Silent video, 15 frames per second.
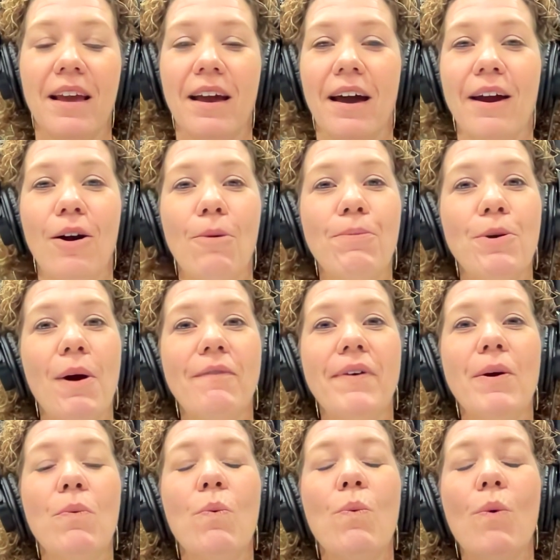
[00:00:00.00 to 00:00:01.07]
I hope you have a
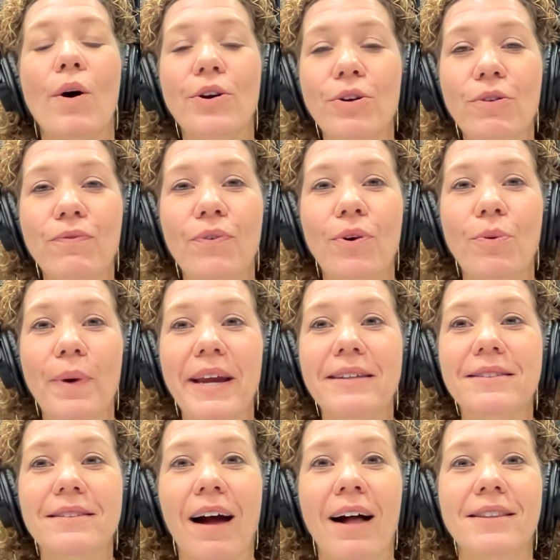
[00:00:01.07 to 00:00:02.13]
wonderful week,
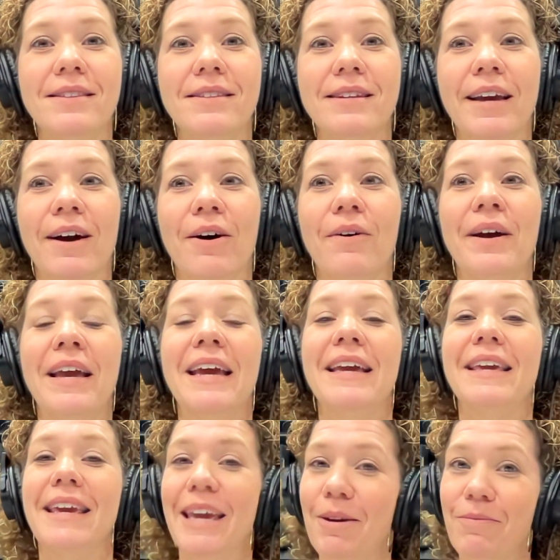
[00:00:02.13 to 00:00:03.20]
Scottsdale.
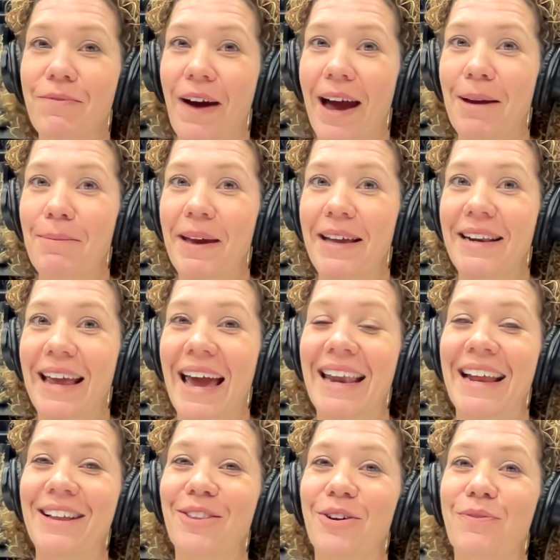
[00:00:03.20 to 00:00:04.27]
Keep vibing, and
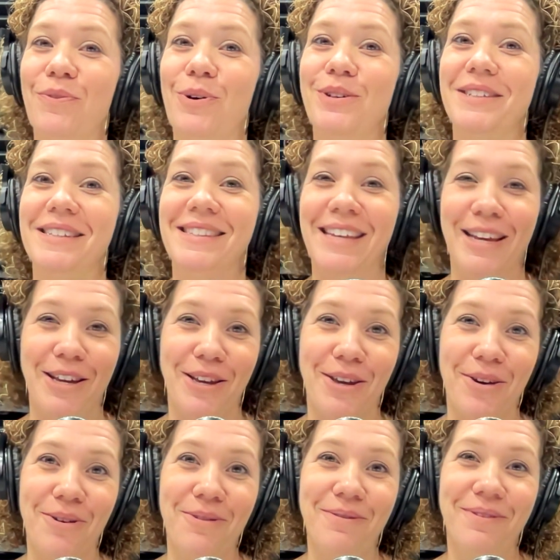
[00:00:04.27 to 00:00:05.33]
I look forward to seeing
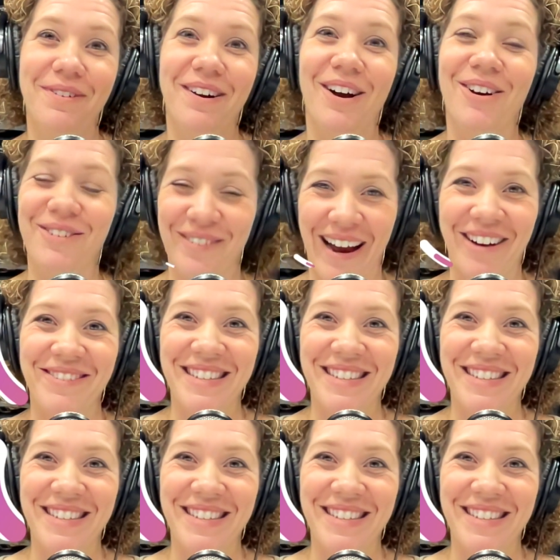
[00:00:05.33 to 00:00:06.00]
you around